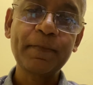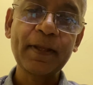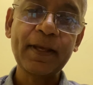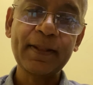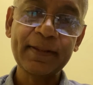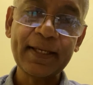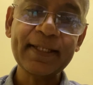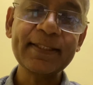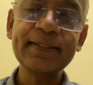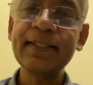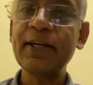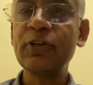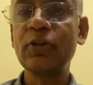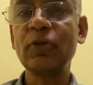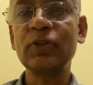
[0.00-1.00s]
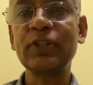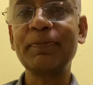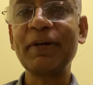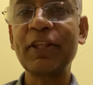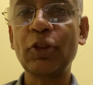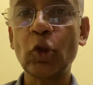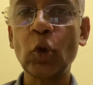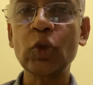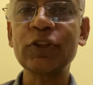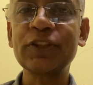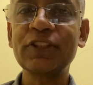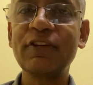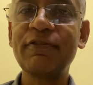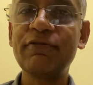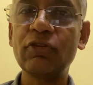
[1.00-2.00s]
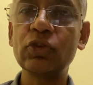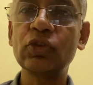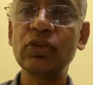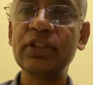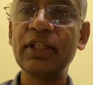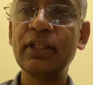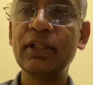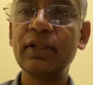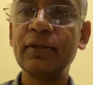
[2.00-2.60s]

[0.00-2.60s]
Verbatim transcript: and that is that those are my thoughts for today